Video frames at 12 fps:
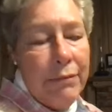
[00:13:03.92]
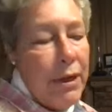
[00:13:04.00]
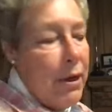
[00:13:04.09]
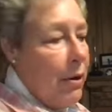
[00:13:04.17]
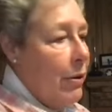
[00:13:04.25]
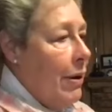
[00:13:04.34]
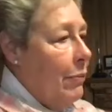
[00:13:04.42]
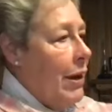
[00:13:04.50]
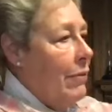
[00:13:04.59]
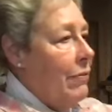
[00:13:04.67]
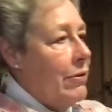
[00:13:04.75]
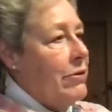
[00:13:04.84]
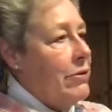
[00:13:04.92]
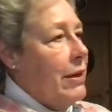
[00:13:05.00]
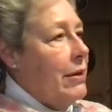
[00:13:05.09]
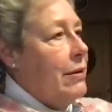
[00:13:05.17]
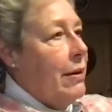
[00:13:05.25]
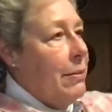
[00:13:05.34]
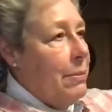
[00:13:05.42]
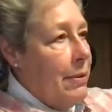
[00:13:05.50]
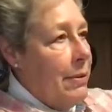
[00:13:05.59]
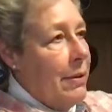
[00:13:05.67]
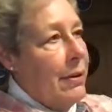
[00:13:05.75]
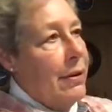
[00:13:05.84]
you know, how we have our stand up
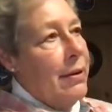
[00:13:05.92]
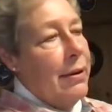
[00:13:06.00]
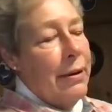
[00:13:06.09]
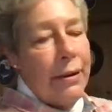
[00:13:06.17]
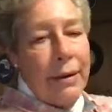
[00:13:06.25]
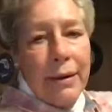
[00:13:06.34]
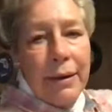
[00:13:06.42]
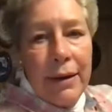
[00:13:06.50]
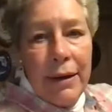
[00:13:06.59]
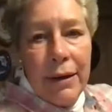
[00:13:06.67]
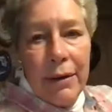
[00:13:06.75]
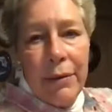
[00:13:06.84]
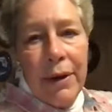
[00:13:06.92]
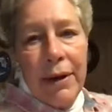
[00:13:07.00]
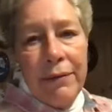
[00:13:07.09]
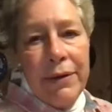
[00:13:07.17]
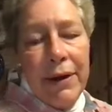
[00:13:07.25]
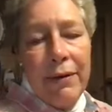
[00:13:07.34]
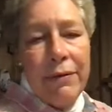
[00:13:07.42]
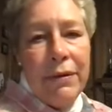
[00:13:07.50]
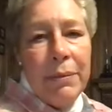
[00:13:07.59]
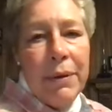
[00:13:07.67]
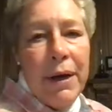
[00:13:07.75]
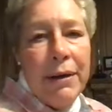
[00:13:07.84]
you know yeah. we'll have to have
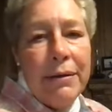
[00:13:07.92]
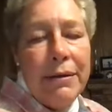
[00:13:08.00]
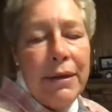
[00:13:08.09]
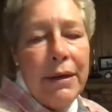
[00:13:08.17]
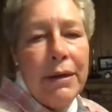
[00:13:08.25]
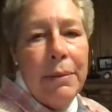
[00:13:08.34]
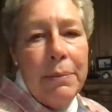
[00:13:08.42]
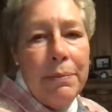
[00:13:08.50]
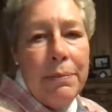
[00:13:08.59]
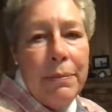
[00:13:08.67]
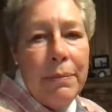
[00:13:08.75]
some kind of stand up the